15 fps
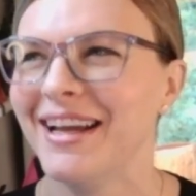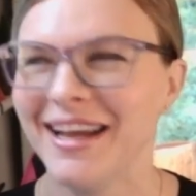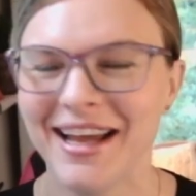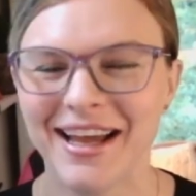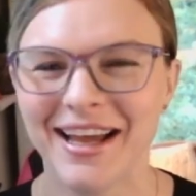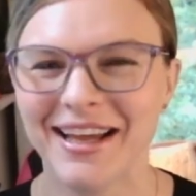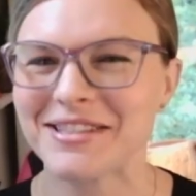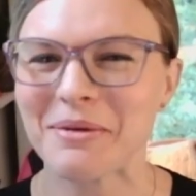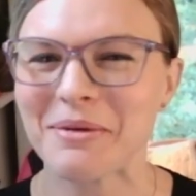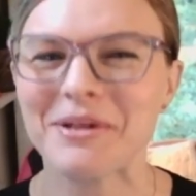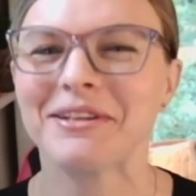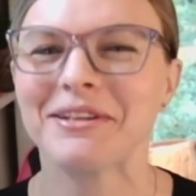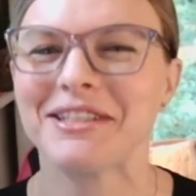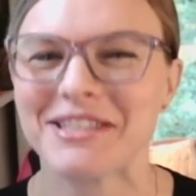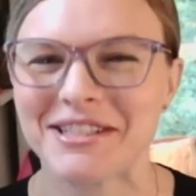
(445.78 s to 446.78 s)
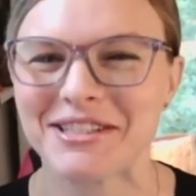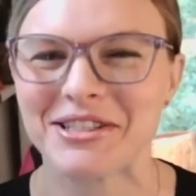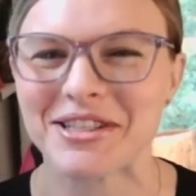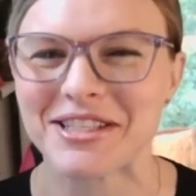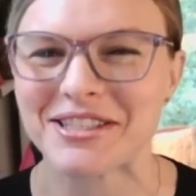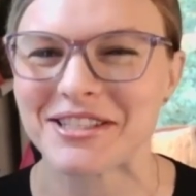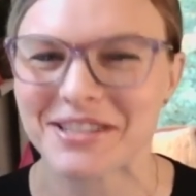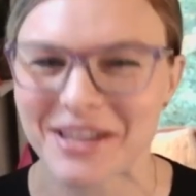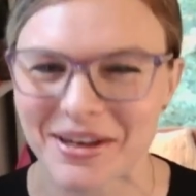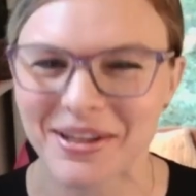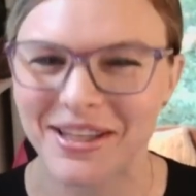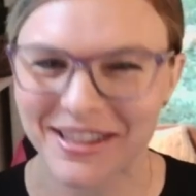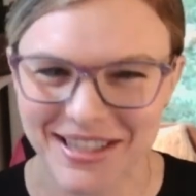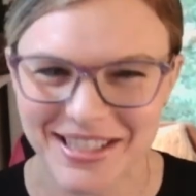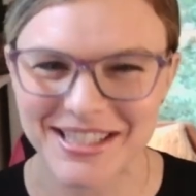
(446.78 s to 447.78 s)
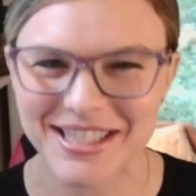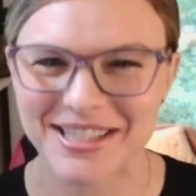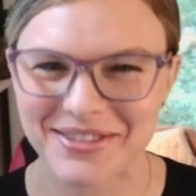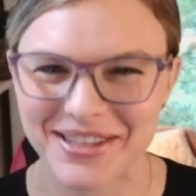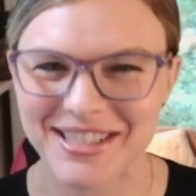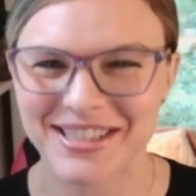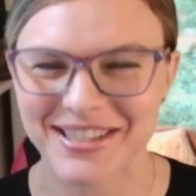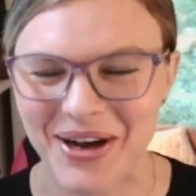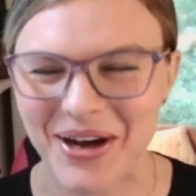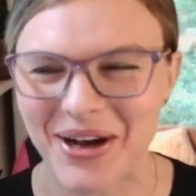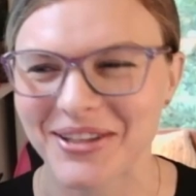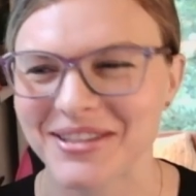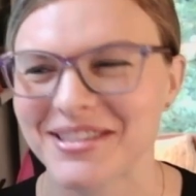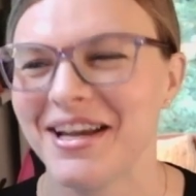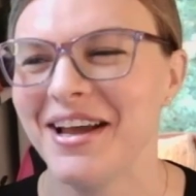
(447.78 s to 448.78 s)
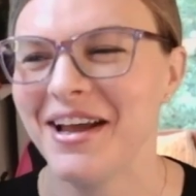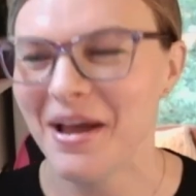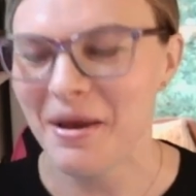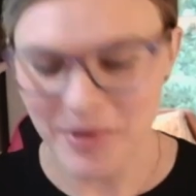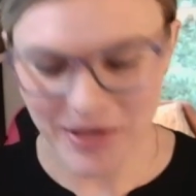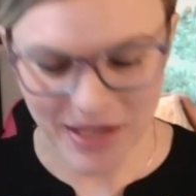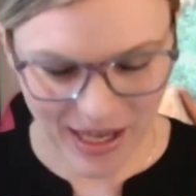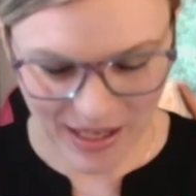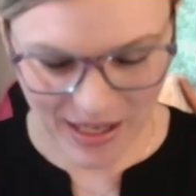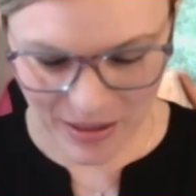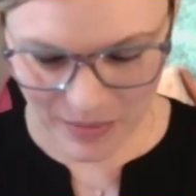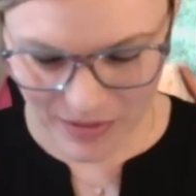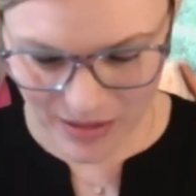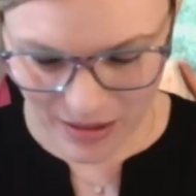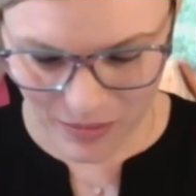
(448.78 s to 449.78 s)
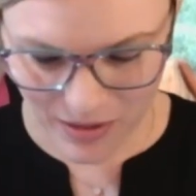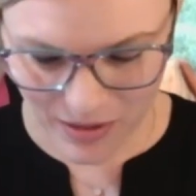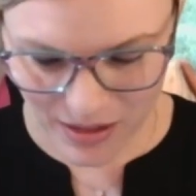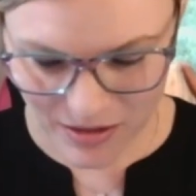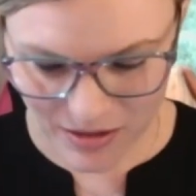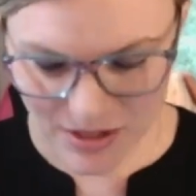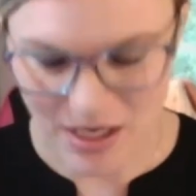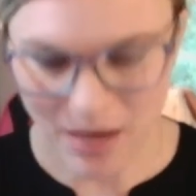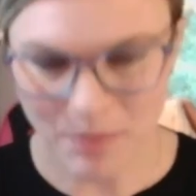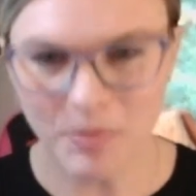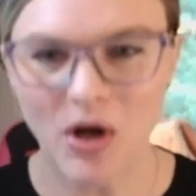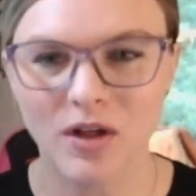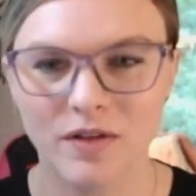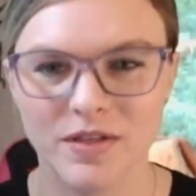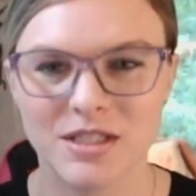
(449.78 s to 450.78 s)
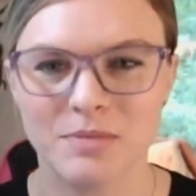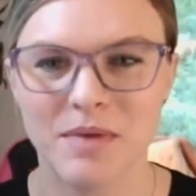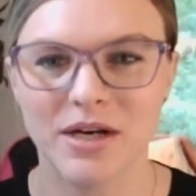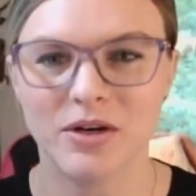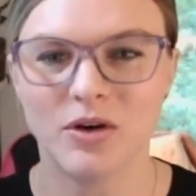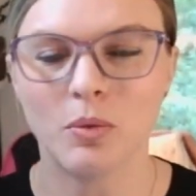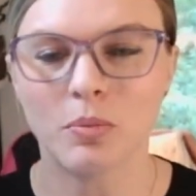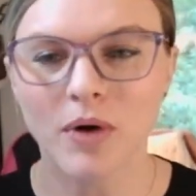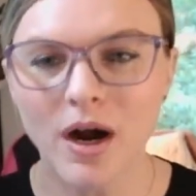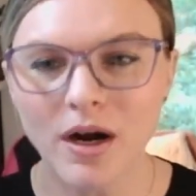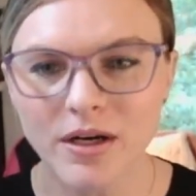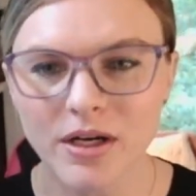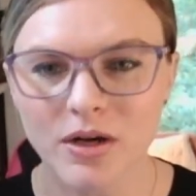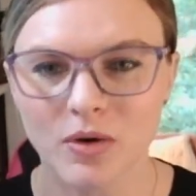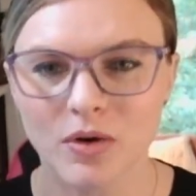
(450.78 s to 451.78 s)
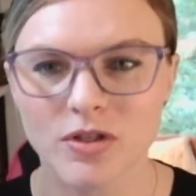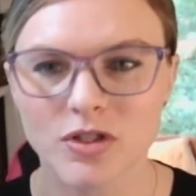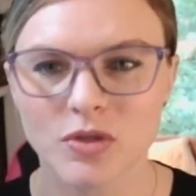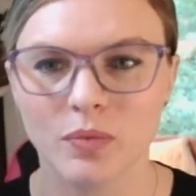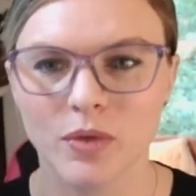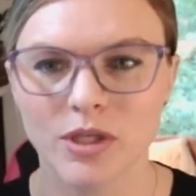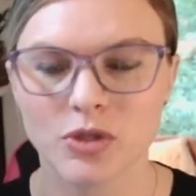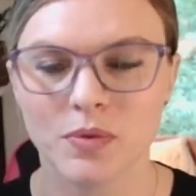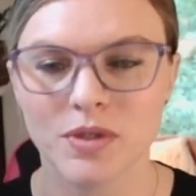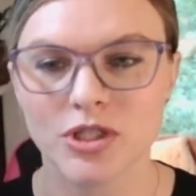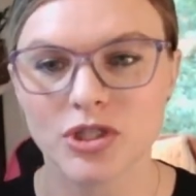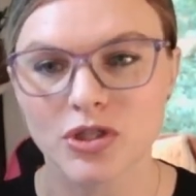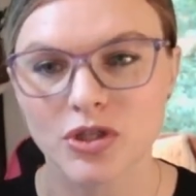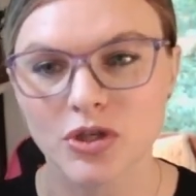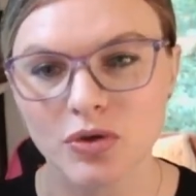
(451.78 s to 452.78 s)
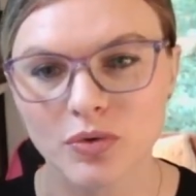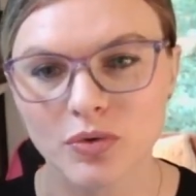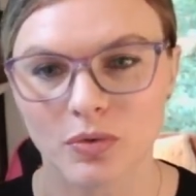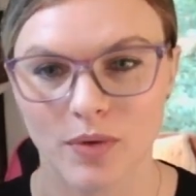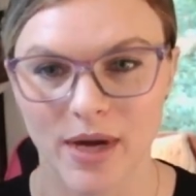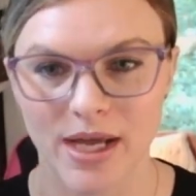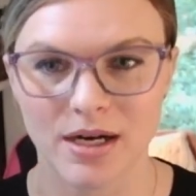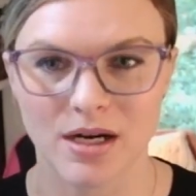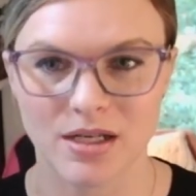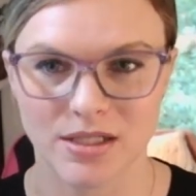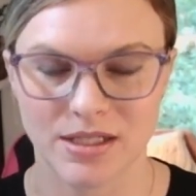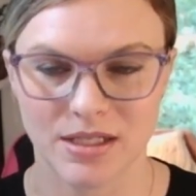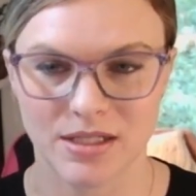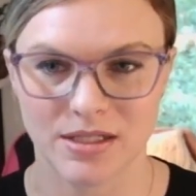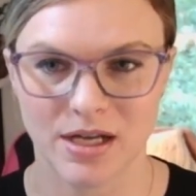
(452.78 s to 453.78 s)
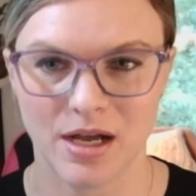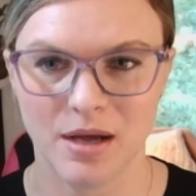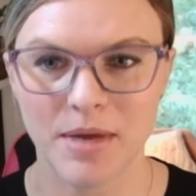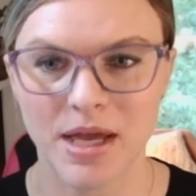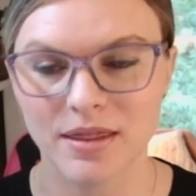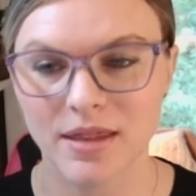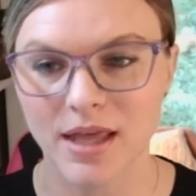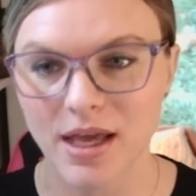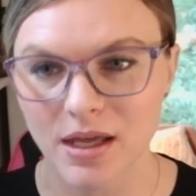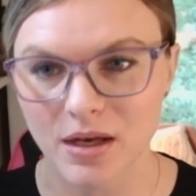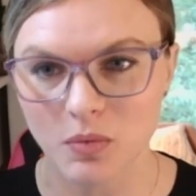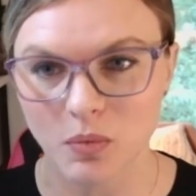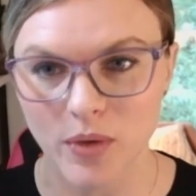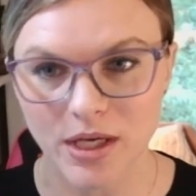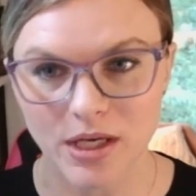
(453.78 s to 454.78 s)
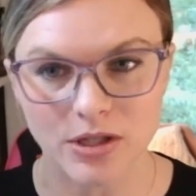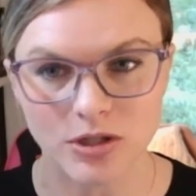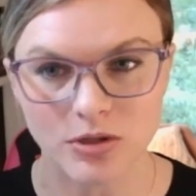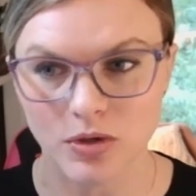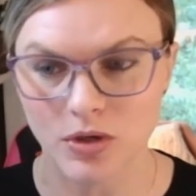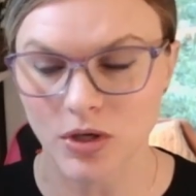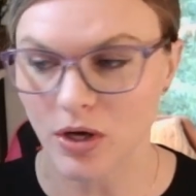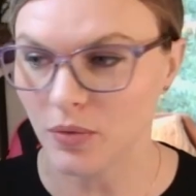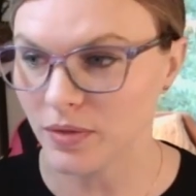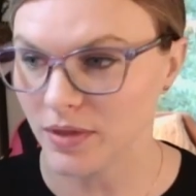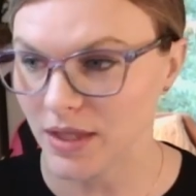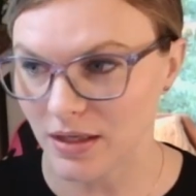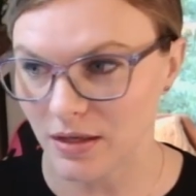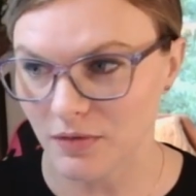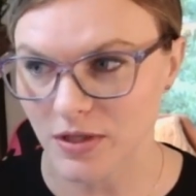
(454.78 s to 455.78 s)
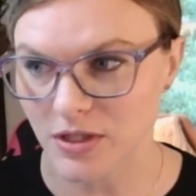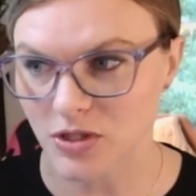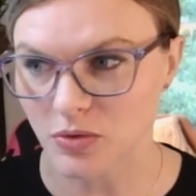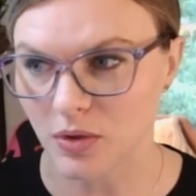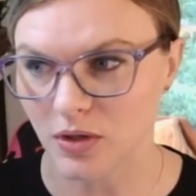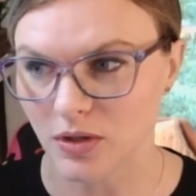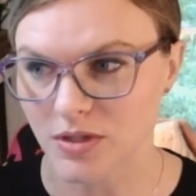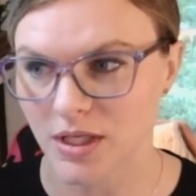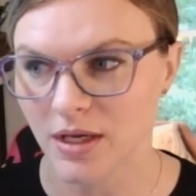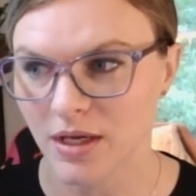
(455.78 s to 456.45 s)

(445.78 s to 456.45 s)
and somebody listening to this is going to be like, this is what it's called. But yeah, they would dump all of these medical particles, which would skew the radar system. And then we could, the individuals